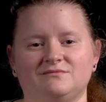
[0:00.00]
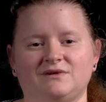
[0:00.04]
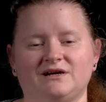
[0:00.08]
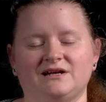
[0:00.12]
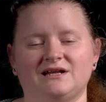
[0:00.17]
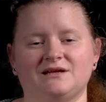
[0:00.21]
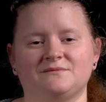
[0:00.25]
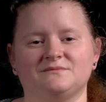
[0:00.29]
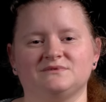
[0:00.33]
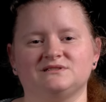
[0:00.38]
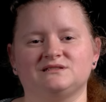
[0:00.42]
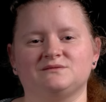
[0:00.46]
My
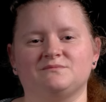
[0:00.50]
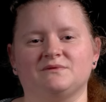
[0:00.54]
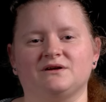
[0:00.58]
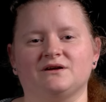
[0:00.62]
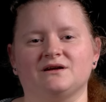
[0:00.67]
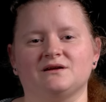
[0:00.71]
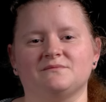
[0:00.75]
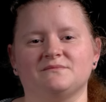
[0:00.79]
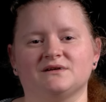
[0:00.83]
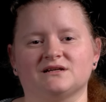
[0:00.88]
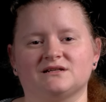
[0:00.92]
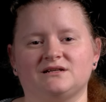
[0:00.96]
name is
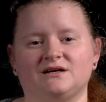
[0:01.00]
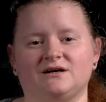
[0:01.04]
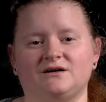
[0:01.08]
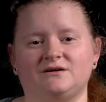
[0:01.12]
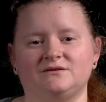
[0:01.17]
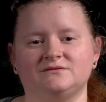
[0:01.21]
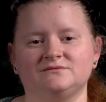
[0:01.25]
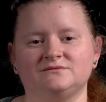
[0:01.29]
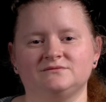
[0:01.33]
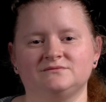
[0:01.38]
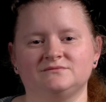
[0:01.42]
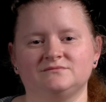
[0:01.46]
Mary
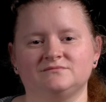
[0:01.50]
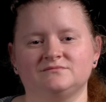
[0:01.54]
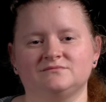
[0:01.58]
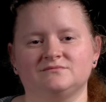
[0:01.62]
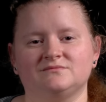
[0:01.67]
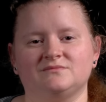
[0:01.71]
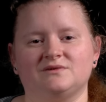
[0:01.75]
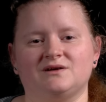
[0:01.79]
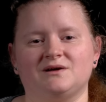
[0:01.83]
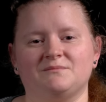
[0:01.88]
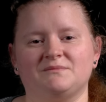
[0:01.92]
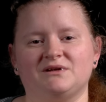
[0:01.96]
McDowell.
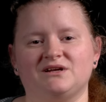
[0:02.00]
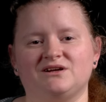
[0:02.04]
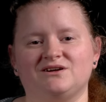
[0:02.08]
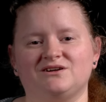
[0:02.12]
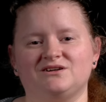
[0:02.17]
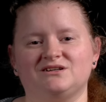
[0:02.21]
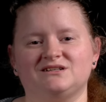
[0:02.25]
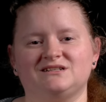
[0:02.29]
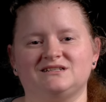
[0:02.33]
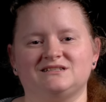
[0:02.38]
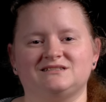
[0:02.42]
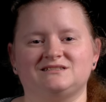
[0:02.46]
I'm
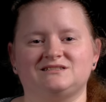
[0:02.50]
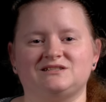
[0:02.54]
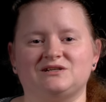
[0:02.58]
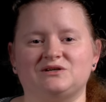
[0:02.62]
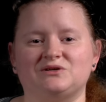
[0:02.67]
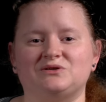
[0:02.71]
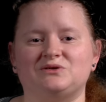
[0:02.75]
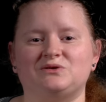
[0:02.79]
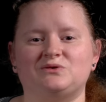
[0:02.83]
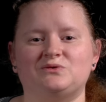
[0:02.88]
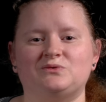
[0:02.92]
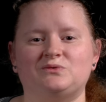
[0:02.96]
here to
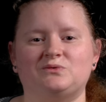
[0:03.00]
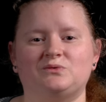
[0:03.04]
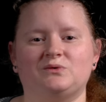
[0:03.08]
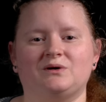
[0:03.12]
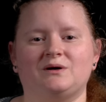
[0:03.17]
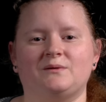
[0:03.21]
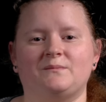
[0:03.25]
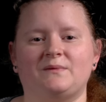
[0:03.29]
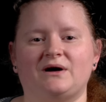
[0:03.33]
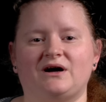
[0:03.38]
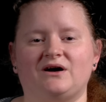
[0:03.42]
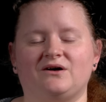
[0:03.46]
tell you
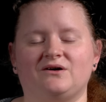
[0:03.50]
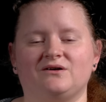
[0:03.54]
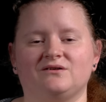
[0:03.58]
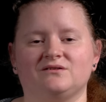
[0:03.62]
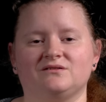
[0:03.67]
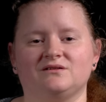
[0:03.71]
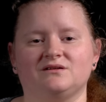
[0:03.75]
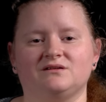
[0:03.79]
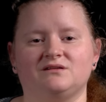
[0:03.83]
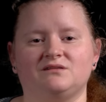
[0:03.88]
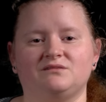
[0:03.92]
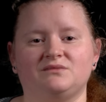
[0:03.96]

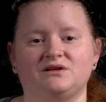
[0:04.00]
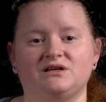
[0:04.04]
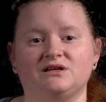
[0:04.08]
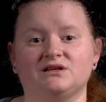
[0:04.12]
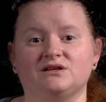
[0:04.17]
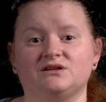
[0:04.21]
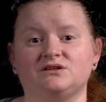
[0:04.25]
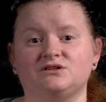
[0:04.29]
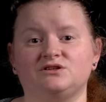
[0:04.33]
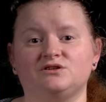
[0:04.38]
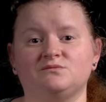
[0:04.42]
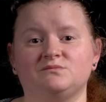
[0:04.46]
about
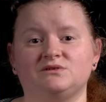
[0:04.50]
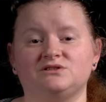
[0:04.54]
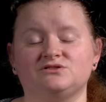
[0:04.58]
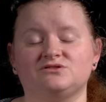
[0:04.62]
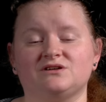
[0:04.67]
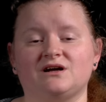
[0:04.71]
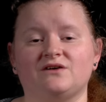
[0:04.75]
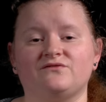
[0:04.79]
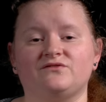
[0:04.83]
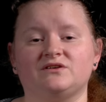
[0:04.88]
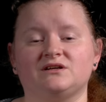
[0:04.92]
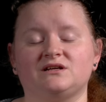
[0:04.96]
being a human
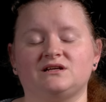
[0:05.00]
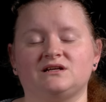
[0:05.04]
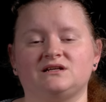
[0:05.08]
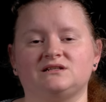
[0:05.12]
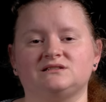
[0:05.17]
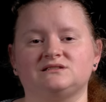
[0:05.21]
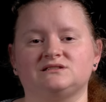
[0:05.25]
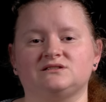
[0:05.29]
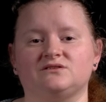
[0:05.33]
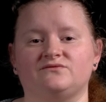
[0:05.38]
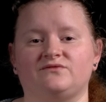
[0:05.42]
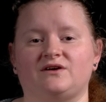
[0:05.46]

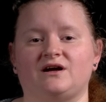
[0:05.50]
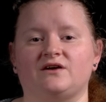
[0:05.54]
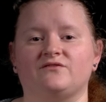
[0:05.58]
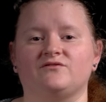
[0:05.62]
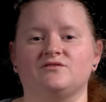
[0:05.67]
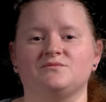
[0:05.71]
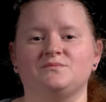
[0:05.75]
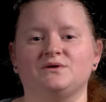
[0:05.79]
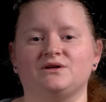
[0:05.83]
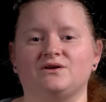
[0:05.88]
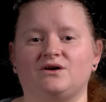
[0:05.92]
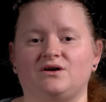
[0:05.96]
trafficking
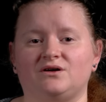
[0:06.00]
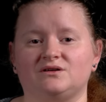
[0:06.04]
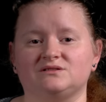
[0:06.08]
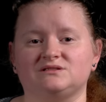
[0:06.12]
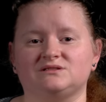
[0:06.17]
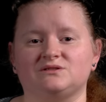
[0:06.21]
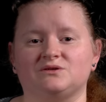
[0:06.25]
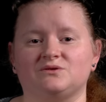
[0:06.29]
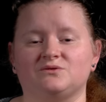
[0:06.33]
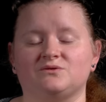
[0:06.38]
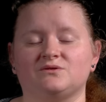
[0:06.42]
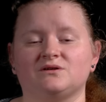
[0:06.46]
survivor, but
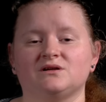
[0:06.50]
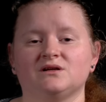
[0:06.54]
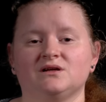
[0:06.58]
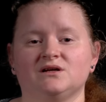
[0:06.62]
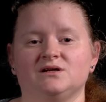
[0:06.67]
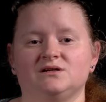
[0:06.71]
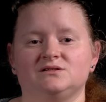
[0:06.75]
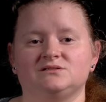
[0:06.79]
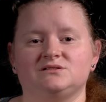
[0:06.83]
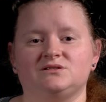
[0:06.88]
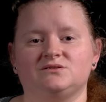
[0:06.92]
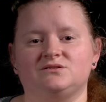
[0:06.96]
also
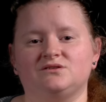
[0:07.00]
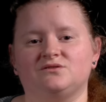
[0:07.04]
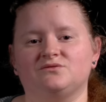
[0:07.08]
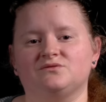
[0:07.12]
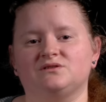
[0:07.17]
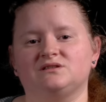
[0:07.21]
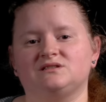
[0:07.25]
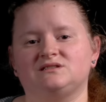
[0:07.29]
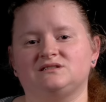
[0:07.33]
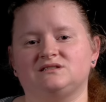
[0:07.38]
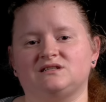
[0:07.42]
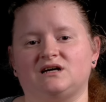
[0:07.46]
to know
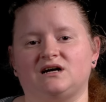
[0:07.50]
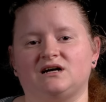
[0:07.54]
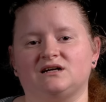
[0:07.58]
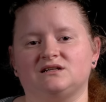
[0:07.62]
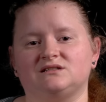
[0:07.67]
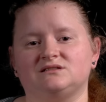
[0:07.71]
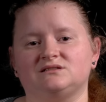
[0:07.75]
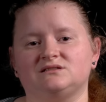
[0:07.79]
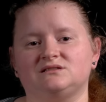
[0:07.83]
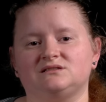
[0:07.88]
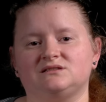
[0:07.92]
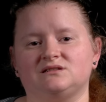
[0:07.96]
the
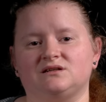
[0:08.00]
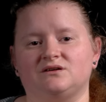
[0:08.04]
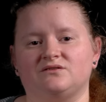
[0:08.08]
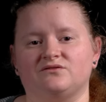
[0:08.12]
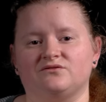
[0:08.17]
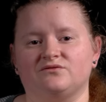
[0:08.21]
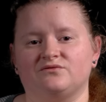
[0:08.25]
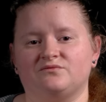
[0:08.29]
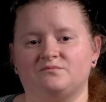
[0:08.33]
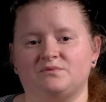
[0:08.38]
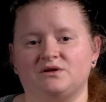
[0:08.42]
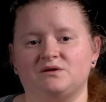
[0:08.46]
signs
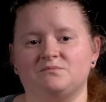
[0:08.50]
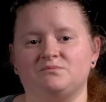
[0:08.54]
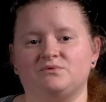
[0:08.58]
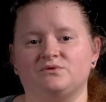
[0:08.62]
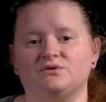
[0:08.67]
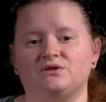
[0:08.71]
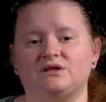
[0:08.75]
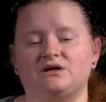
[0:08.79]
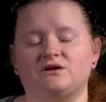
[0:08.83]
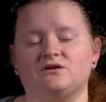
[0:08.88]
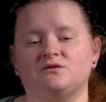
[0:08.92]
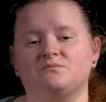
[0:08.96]
of
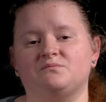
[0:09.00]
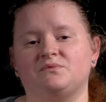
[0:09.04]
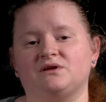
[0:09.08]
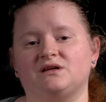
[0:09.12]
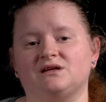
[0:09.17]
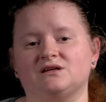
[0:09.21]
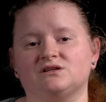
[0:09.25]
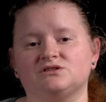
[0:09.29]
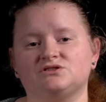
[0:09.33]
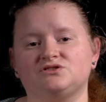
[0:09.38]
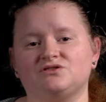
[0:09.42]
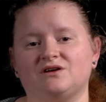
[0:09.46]
people that are
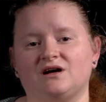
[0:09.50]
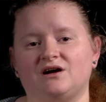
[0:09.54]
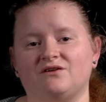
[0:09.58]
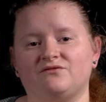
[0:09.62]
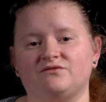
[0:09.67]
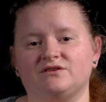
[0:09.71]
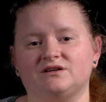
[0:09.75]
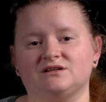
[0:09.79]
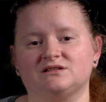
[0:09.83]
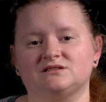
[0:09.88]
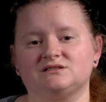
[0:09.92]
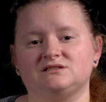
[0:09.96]
being
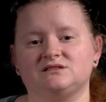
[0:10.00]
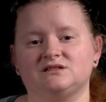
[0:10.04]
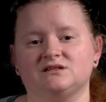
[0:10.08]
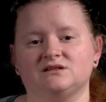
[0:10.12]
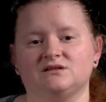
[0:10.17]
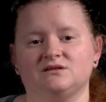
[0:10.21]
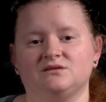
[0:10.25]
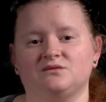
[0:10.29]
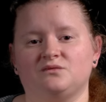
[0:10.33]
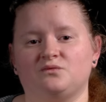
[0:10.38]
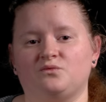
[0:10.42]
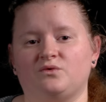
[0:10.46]
trafficked,
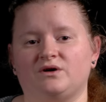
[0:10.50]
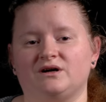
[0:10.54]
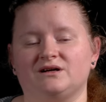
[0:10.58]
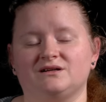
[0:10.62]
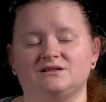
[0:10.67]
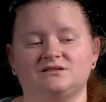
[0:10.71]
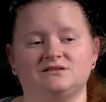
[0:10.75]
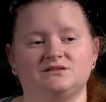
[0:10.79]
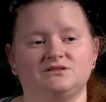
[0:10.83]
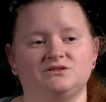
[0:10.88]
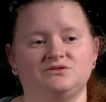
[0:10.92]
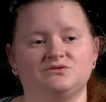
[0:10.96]

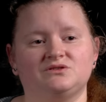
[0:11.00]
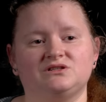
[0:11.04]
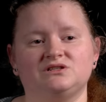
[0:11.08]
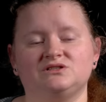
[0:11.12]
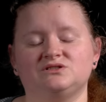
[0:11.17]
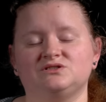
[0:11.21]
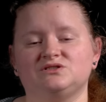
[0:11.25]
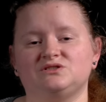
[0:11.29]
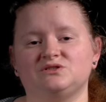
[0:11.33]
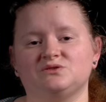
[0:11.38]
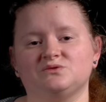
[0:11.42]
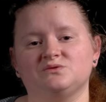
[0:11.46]
what you
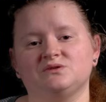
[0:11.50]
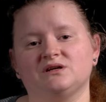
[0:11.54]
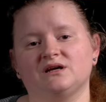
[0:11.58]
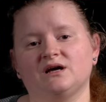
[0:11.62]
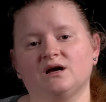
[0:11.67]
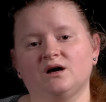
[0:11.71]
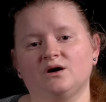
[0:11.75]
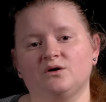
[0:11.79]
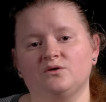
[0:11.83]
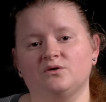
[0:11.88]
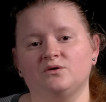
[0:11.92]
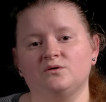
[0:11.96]
can do to
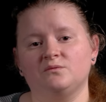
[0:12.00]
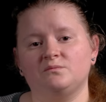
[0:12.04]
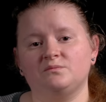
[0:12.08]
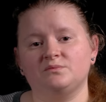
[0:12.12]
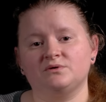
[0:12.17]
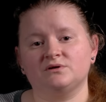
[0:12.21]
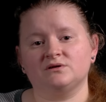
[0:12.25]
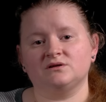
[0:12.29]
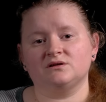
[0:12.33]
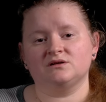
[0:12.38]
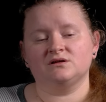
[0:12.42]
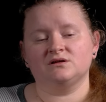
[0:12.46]
help,